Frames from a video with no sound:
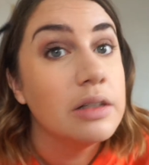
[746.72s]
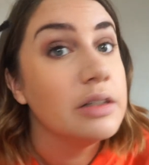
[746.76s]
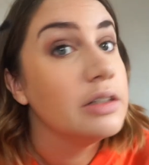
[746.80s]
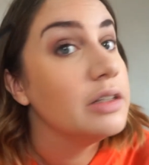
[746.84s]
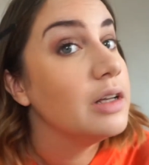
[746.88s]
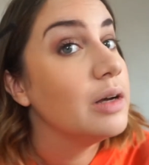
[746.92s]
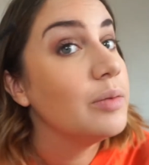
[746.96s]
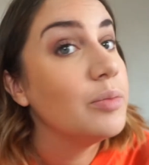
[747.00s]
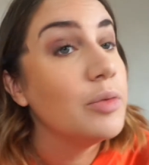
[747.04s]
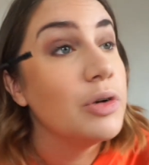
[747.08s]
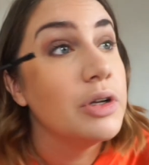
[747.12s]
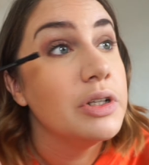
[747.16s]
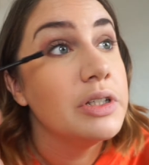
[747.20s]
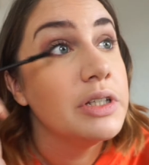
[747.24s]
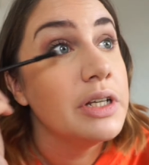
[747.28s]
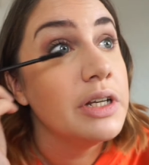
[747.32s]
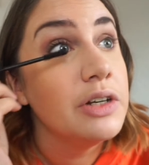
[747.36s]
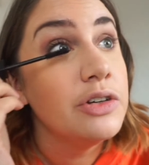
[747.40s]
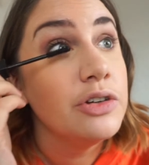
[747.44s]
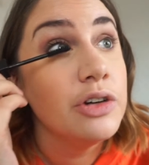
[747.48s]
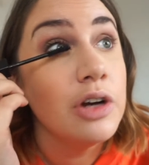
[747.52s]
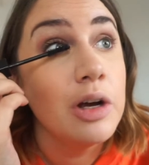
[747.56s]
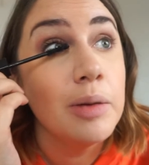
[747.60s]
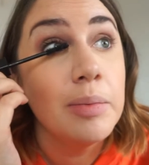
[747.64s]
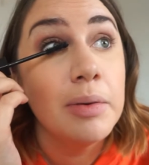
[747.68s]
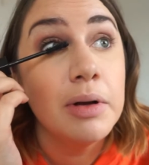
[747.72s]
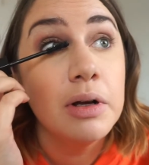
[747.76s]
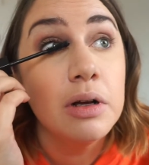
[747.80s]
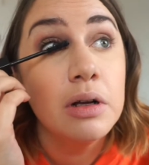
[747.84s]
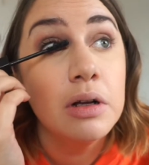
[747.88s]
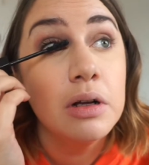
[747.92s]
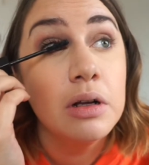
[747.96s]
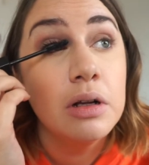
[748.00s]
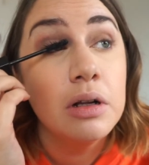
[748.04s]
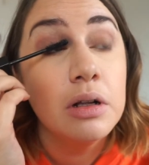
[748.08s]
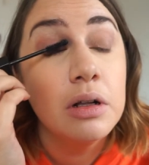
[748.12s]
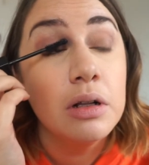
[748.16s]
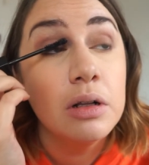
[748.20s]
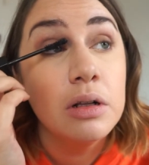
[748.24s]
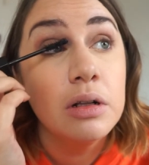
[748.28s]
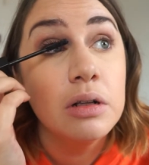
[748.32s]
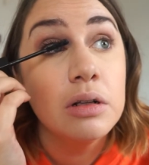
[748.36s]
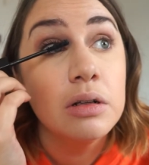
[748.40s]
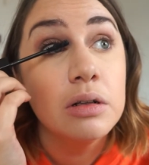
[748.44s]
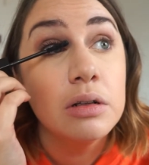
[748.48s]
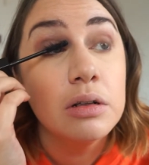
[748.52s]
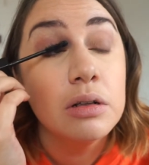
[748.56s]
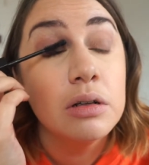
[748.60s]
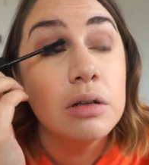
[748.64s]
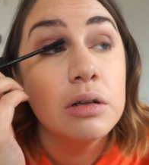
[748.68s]
Someone's in trouble.
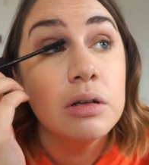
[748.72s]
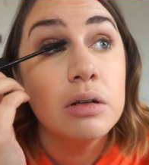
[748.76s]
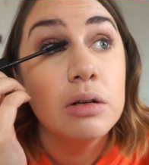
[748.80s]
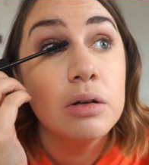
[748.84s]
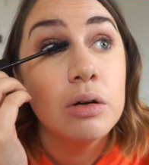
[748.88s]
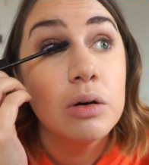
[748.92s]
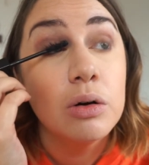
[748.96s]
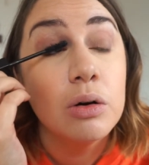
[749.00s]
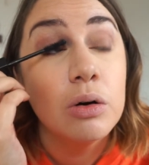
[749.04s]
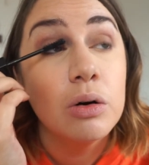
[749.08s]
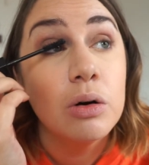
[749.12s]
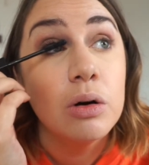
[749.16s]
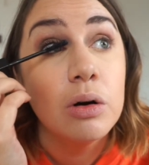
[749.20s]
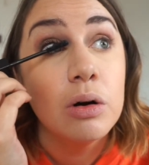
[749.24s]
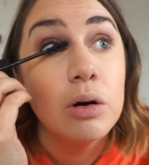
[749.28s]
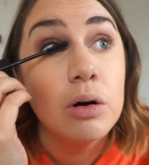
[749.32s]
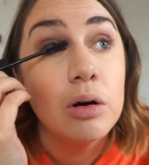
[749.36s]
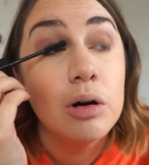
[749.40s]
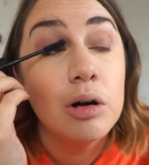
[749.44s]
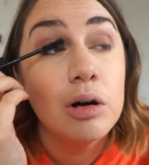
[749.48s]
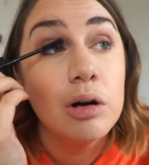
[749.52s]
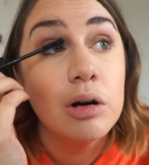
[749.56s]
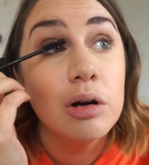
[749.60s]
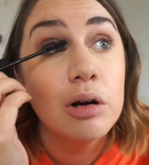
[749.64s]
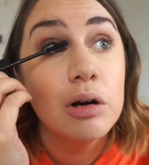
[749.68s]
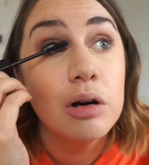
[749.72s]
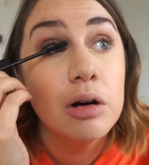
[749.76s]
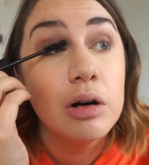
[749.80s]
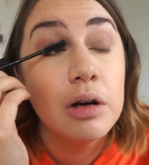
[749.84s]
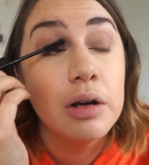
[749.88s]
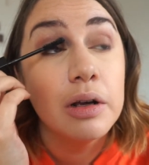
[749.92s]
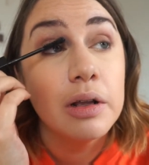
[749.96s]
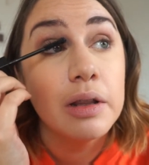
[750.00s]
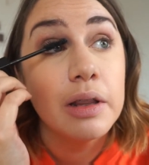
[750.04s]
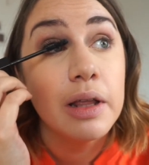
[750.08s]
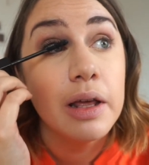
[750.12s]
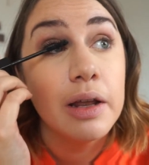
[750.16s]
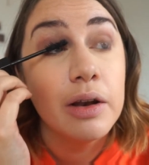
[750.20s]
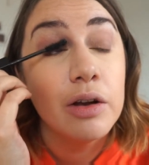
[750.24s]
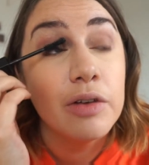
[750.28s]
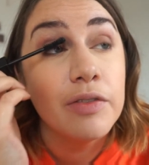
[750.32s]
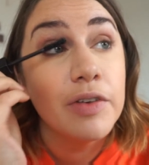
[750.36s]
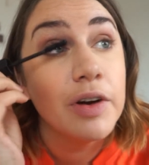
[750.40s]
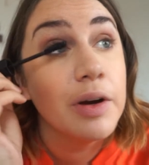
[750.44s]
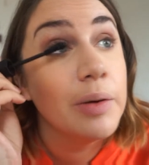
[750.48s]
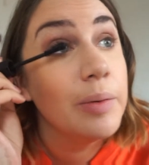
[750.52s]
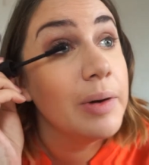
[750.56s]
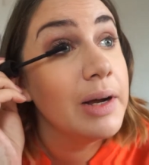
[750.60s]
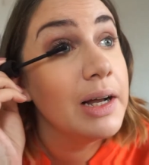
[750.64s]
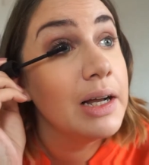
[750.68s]
Or they're not
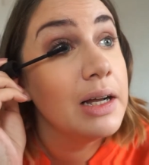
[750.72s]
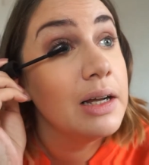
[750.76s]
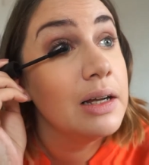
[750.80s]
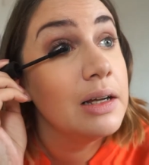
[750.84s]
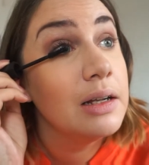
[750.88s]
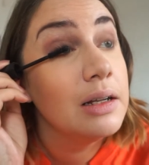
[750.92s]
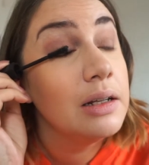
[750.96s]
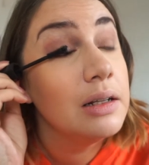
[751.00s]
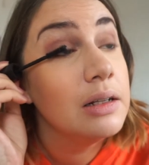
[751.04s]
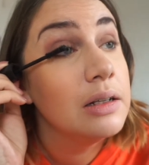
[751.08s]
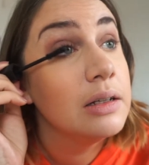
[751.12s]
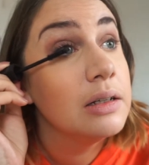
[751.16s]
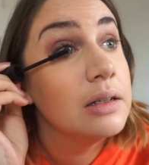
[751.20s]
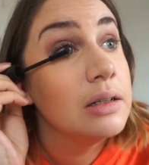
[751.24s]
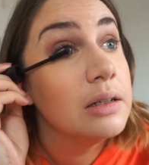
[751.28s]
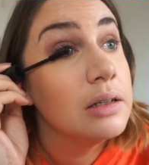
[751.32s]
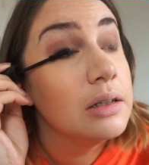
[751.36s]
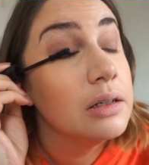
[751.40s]
very well.